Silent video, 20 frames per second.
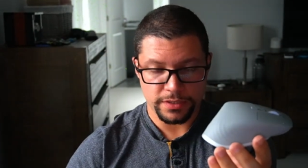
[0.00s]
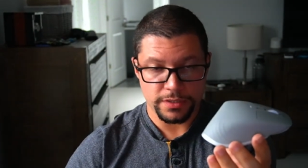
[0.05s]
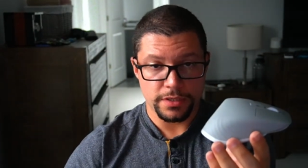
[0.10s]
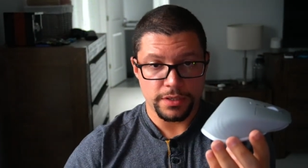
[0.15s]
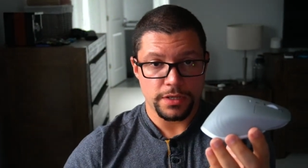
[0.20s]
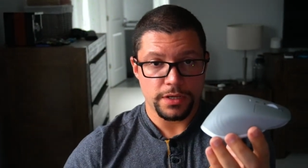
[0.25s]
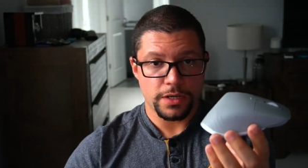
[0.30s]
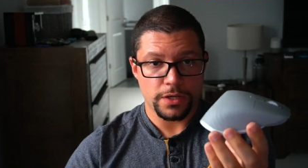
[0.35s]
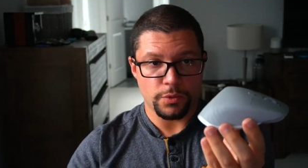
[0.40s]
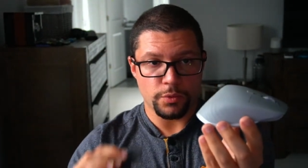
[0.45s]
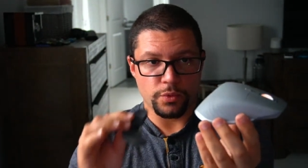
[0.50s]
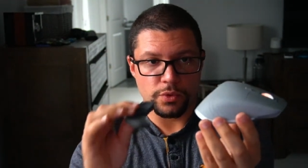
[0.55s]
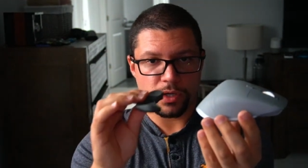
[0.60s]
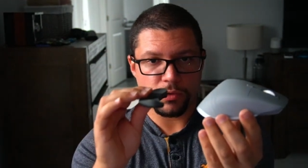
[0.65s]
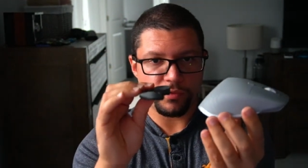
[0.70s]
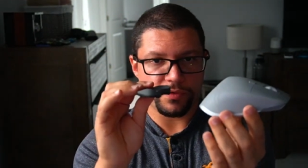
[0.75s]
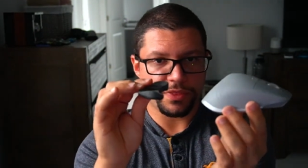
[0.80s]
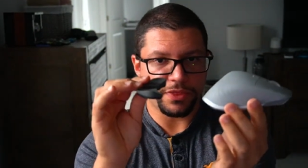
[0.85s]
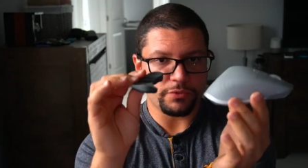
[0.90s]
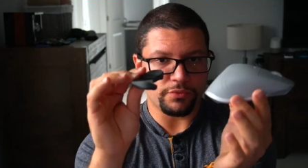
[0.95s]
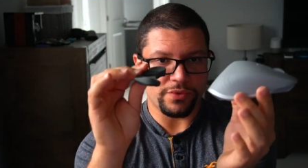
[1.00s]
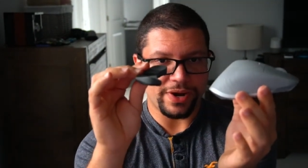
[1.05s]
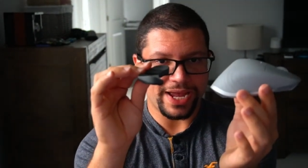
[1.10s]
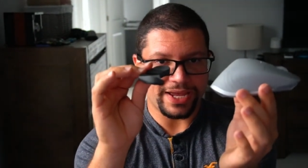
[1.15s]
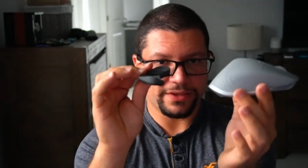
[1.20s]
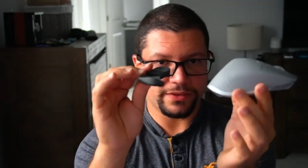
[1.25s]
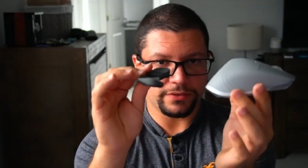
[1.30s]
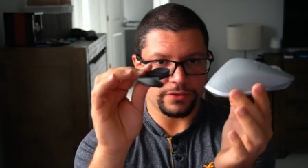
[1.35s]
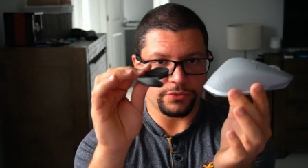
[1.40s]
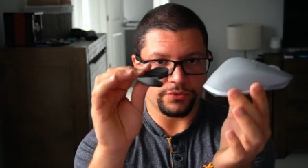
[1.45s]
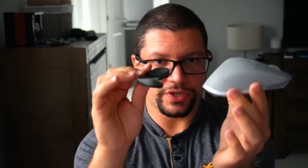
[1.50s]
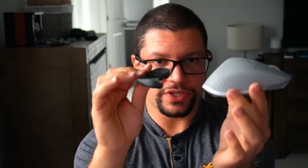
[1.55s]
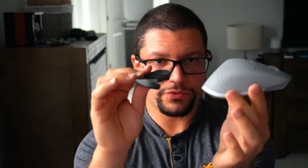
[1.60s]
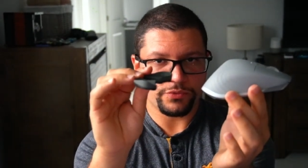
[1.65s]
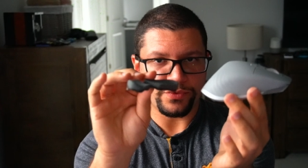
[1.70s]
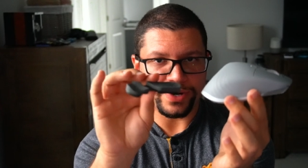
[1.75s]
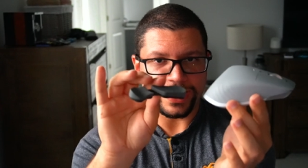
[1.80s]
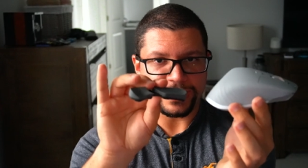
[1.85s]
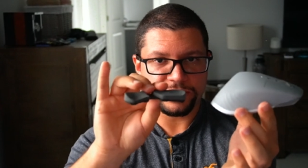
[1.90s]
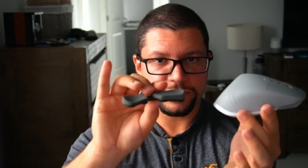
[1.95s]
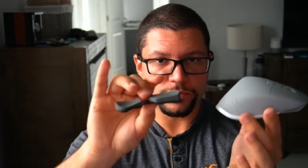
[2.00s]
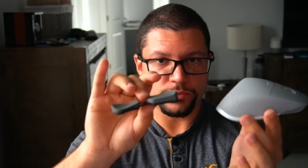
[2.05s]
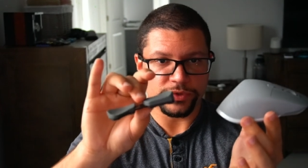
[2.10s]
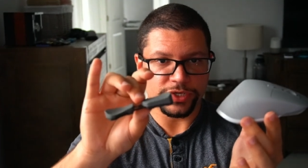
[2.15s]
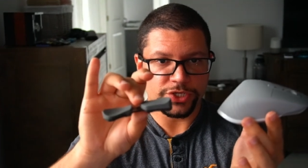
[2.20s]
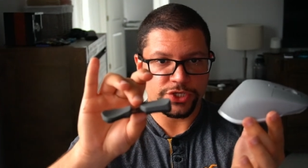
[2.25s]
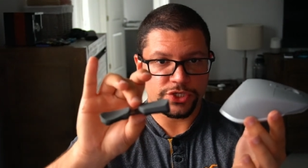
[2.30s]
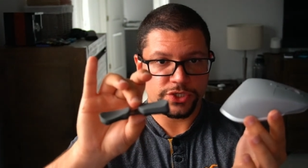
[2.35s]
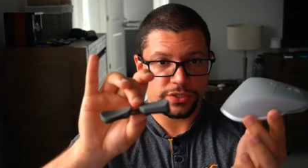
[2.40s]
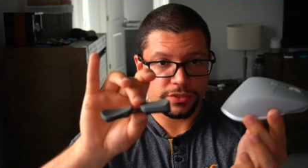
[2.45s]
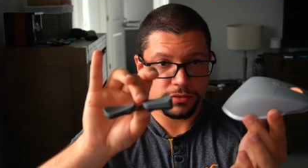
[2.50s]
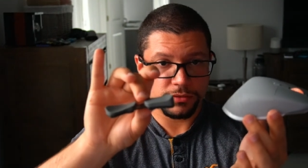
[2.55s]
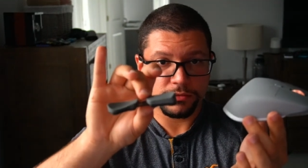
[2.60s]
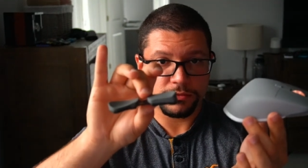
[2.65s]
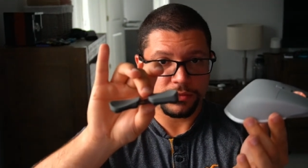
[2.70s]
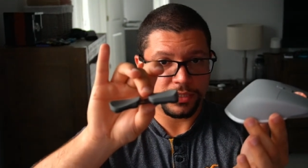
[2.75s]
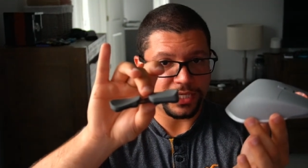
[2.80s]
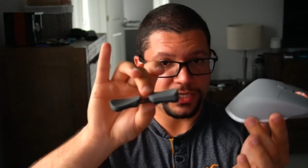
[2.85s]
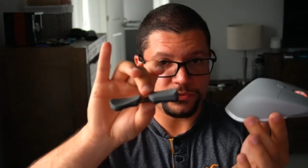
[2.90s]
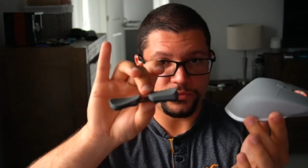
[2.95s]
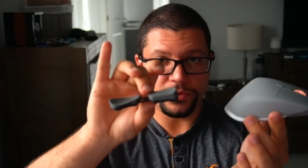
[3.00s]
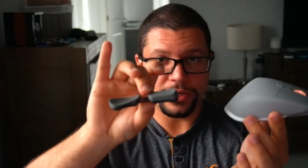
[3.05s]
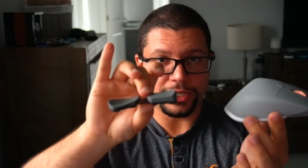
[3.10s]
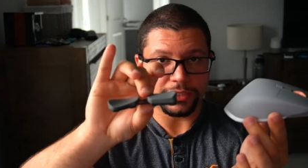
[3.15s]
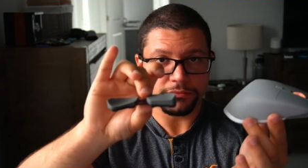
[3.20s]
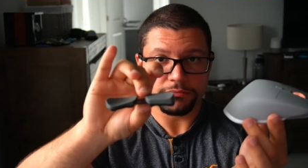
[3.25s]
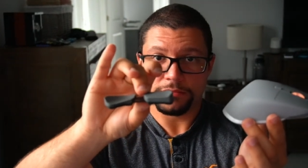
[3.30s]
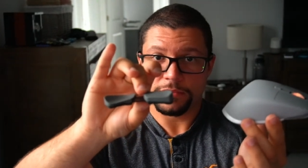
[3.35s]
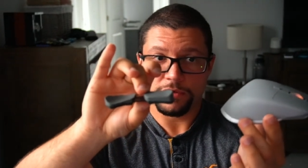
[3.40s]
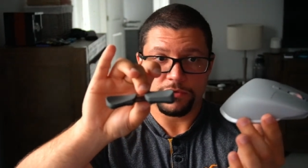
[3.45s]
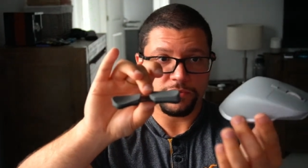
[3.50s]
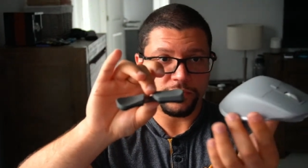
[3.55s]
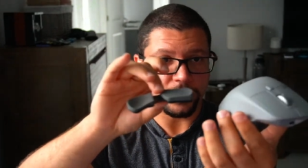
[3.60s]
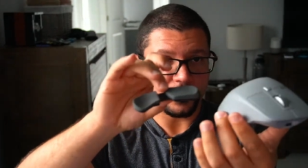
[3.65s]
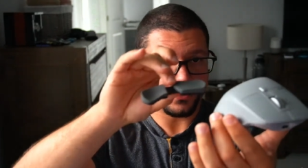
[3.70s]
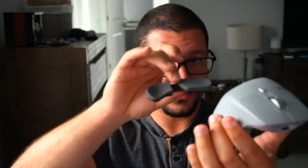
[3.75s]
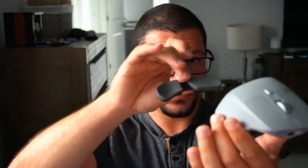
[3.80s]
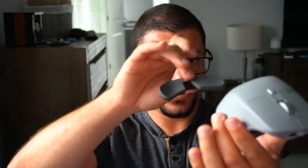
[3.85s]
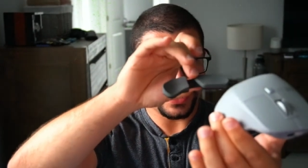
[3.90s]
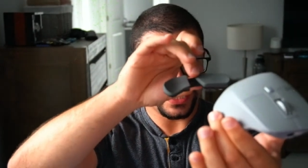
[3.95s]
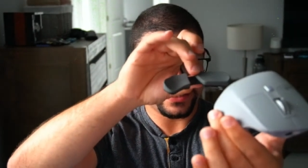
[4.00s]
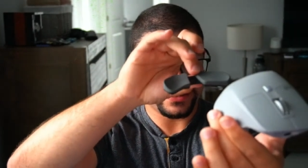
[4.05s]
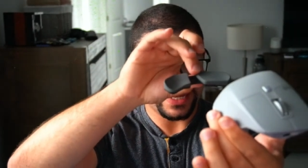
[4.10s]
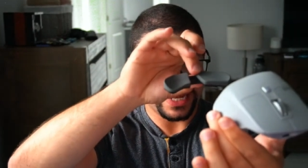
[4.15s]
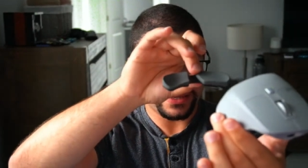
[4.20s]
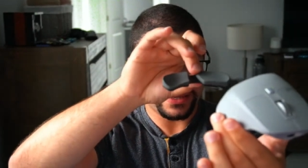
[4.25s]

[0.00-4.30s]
Work with the, the wrist rest, which guess what? follows the exact same